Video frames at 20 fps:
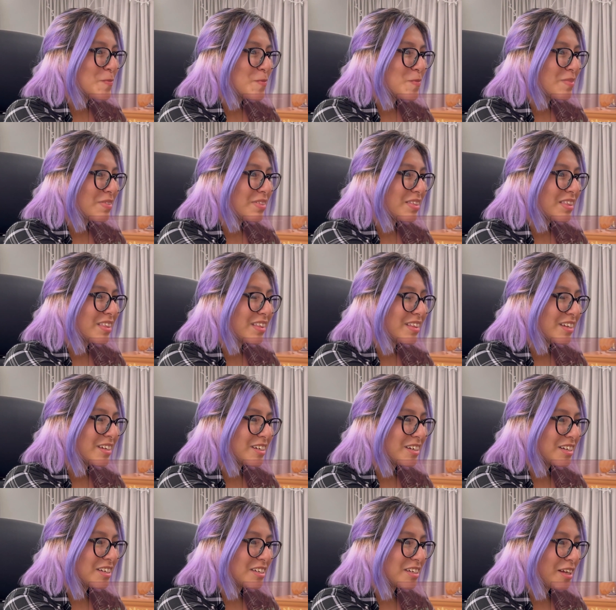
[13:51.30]

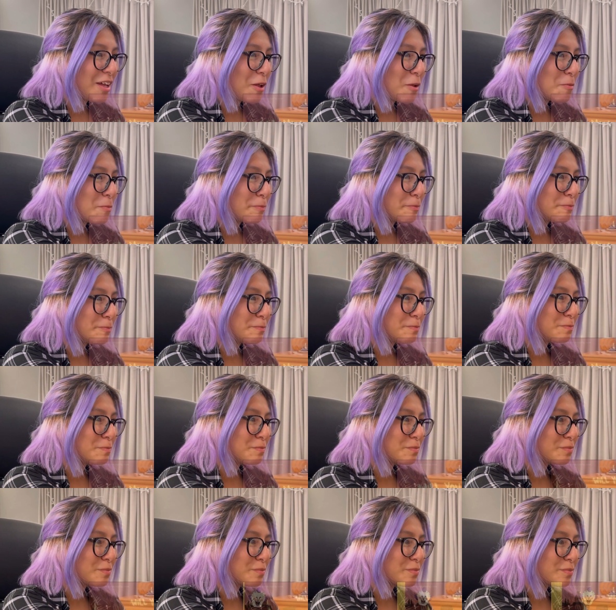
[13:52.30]

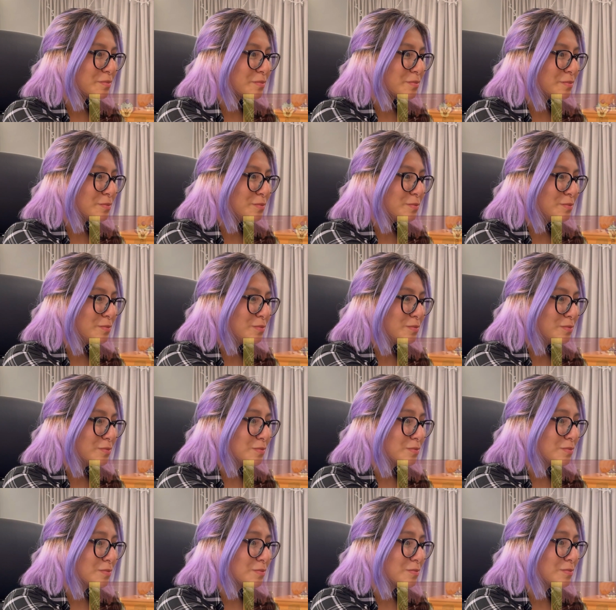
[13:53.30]

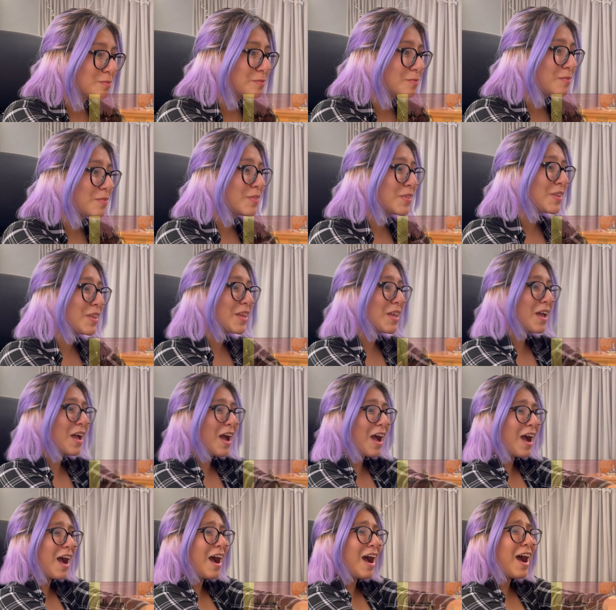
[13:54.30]

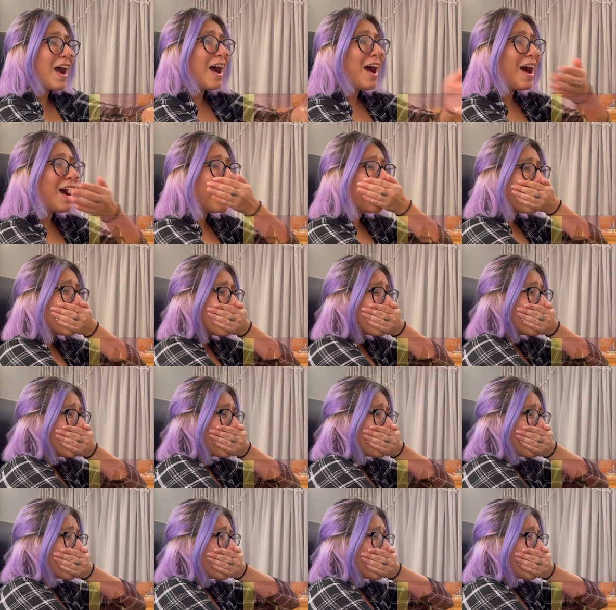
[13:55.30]
No one is speaking in this clip.